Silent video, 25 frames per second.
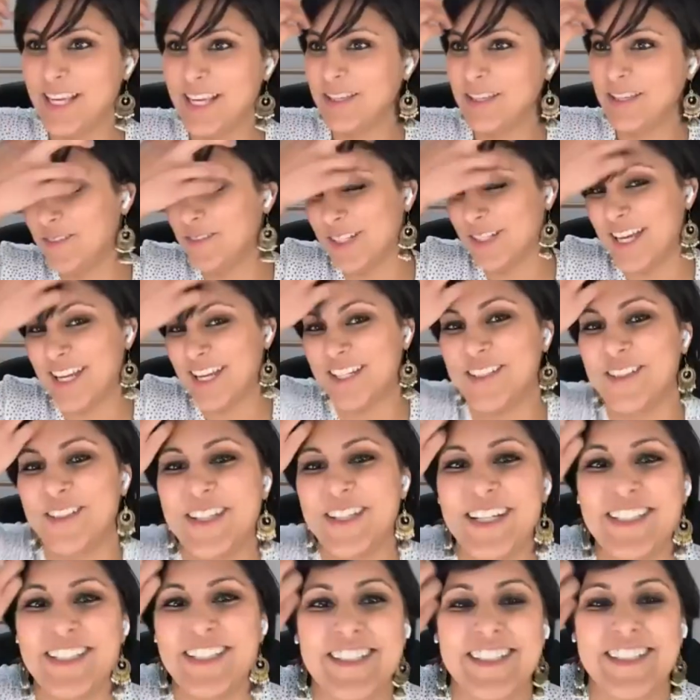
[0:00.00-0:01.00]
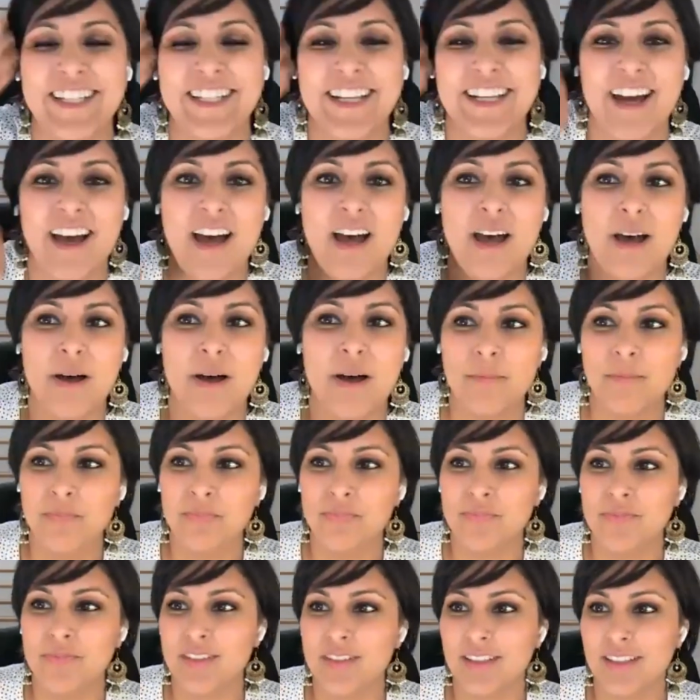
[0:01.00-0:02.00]
thank you for that introduction.
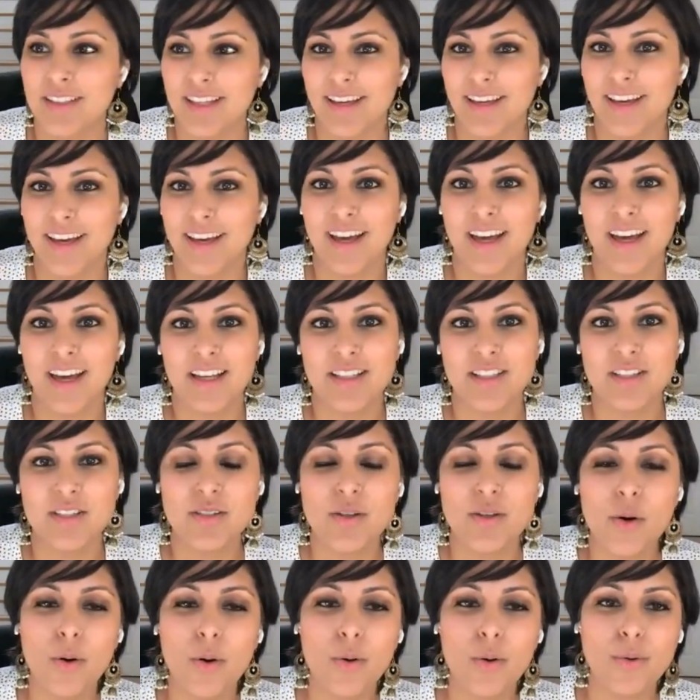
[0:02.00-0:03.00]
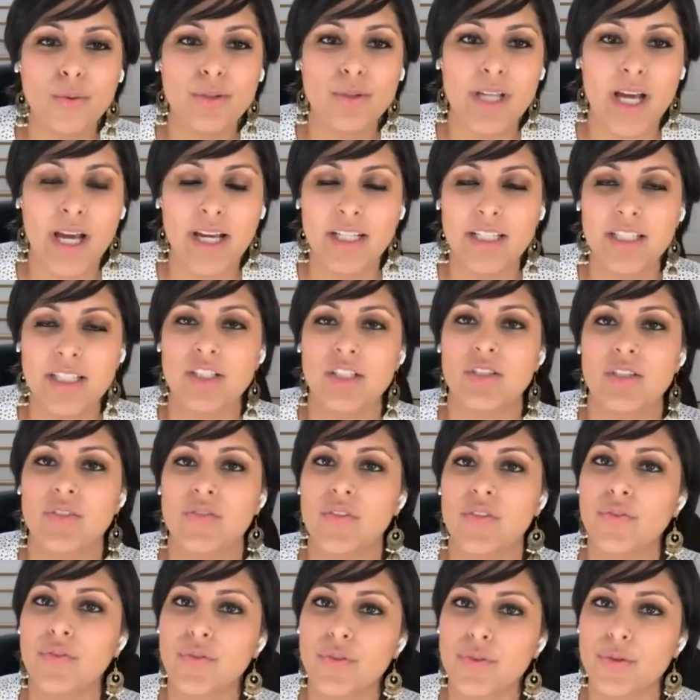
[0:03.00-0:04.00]
So Dietitians
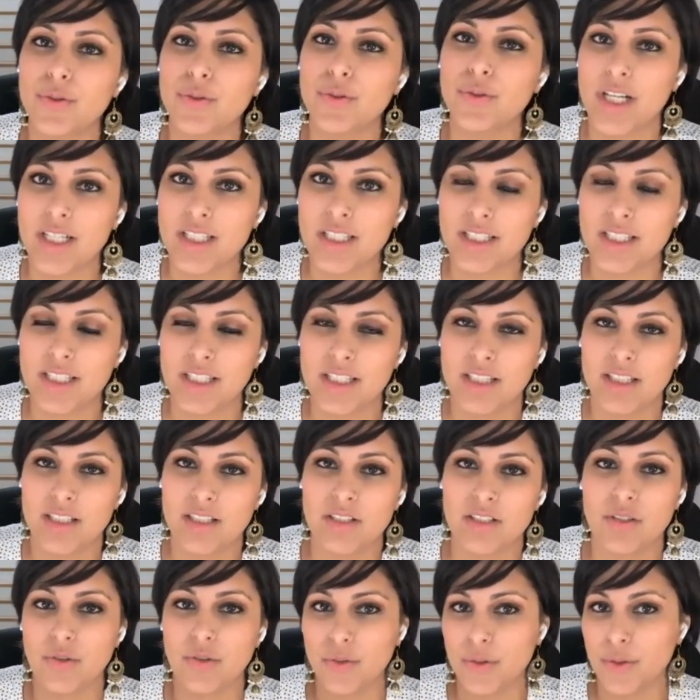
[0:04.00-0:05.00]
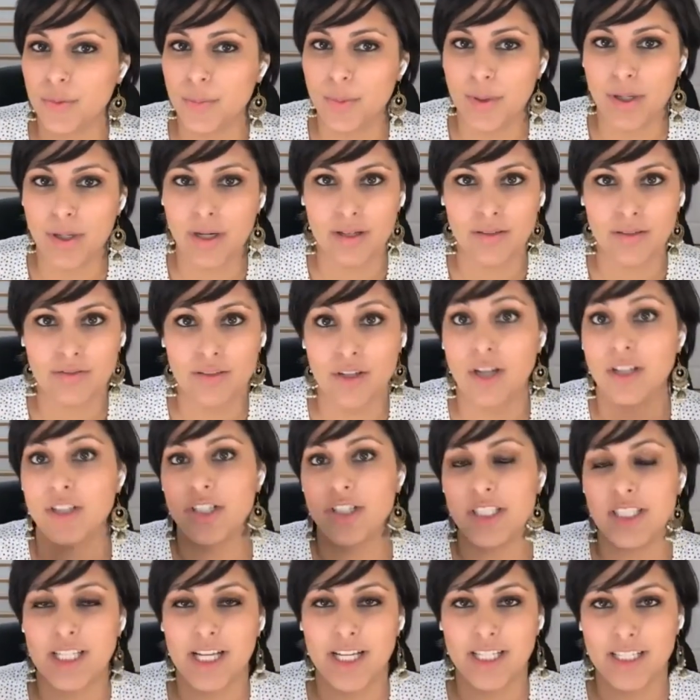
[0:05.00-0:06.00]
for Food Justice is a group of not
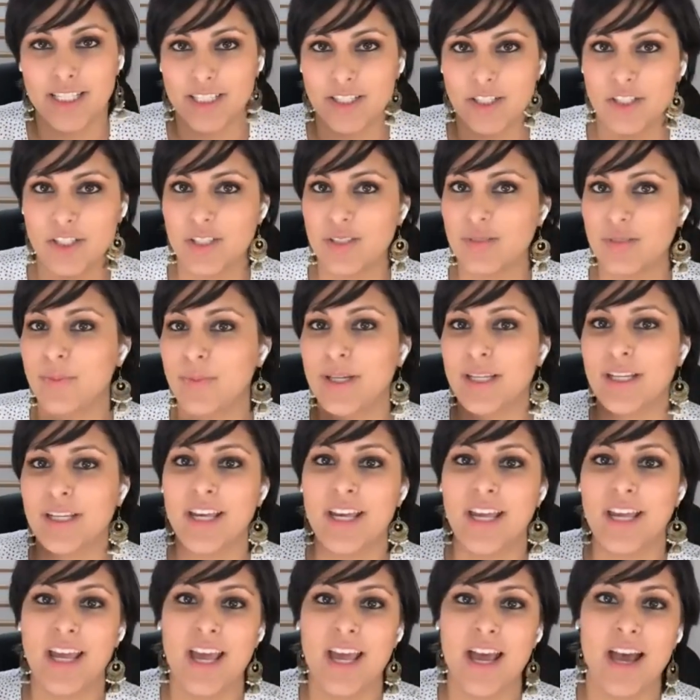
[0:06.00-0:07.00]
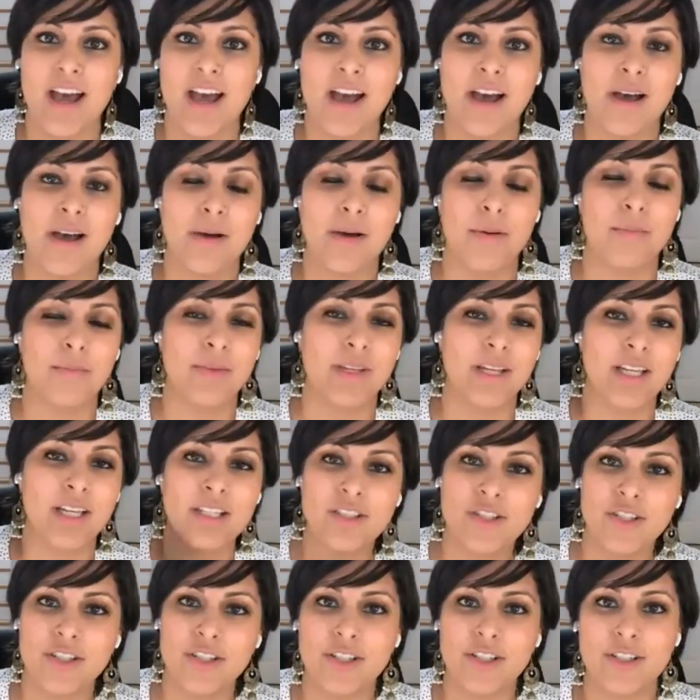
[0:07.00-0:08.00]
just dietitians, but
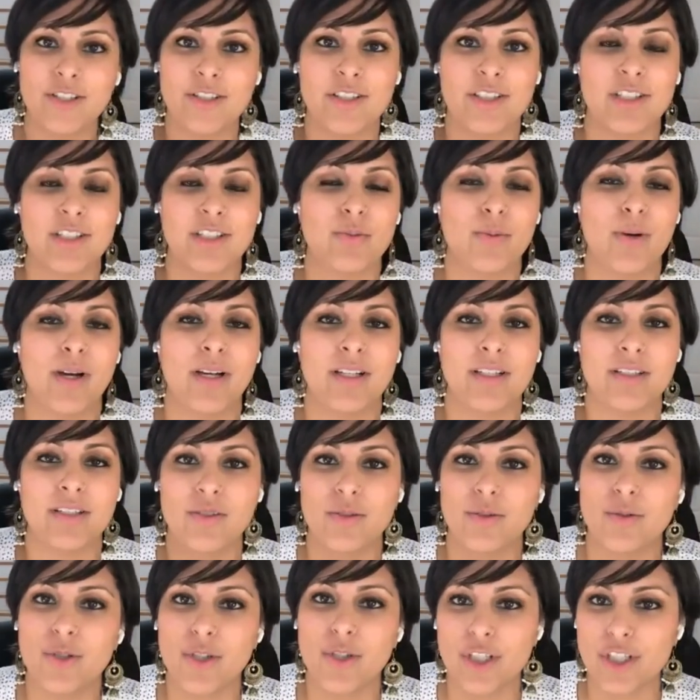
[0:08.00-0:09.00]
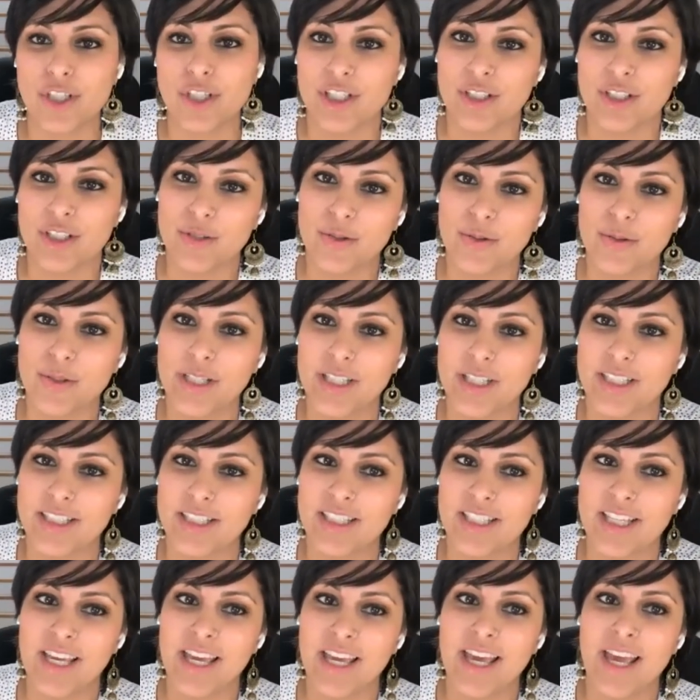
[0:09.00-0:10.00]
interns as well as nutrition
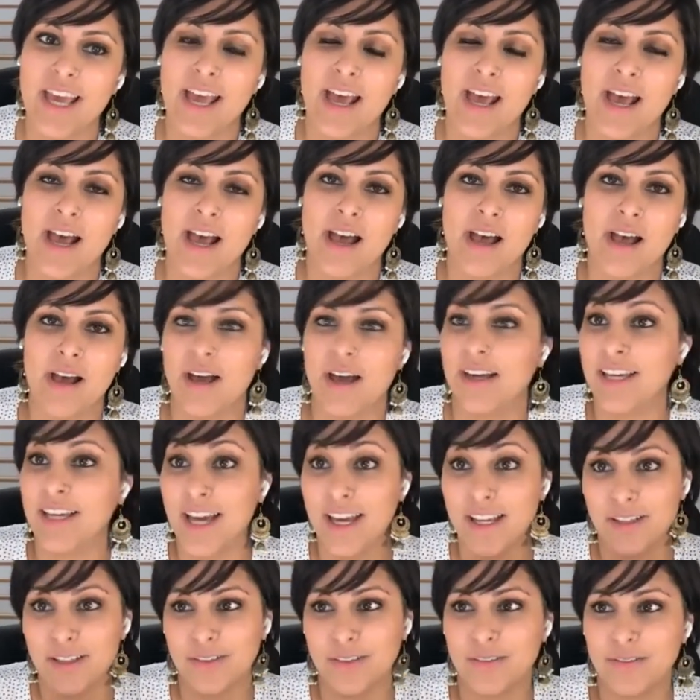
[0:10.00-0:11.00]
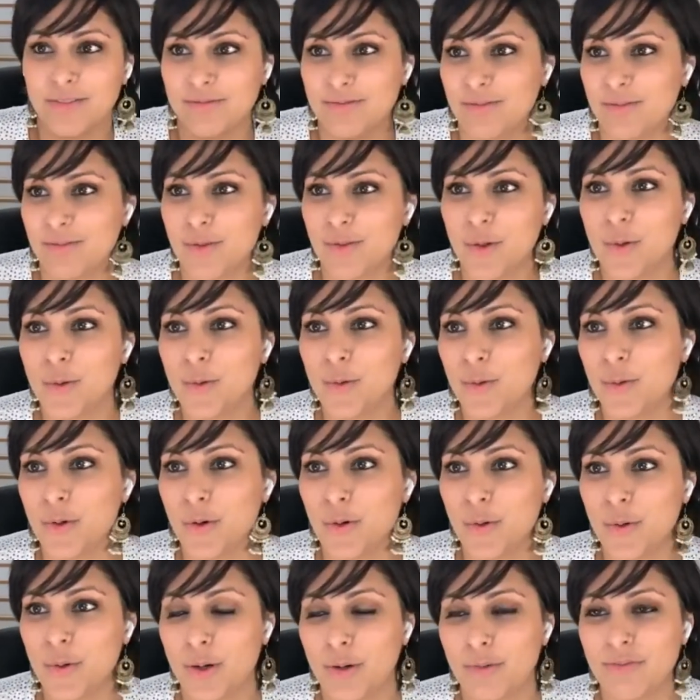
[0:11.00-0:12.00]
students, again, who
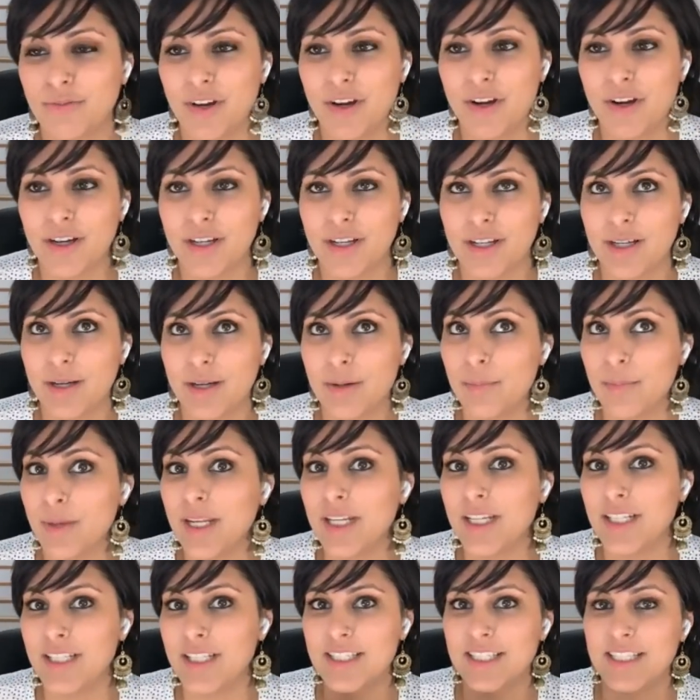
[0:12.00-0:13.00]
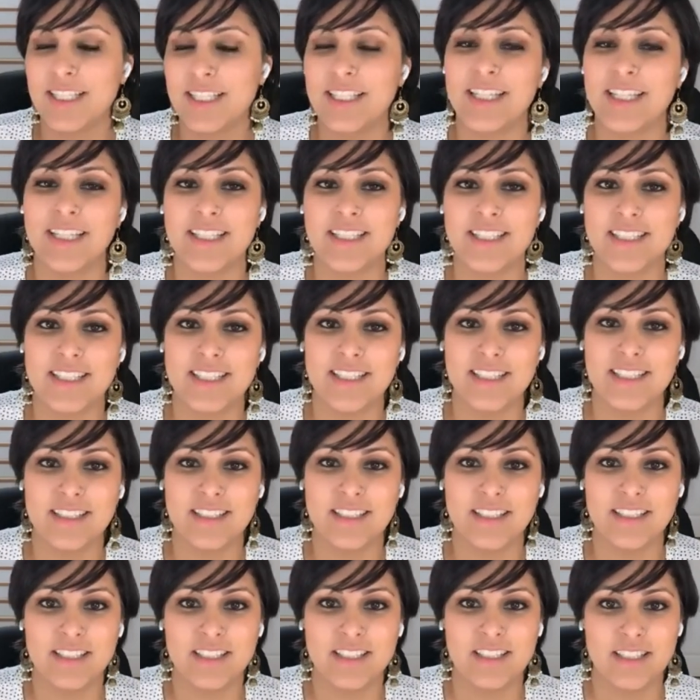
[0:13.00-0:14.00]
are very committed to
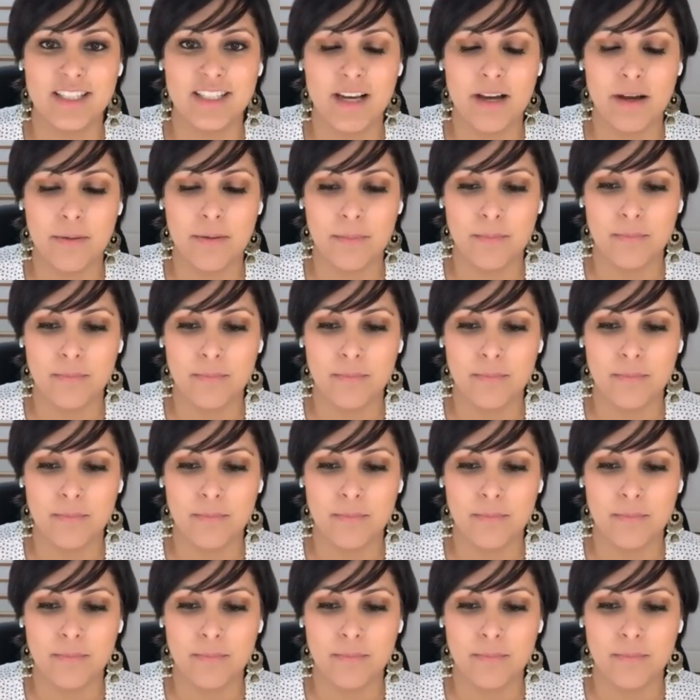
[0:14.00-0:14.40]
this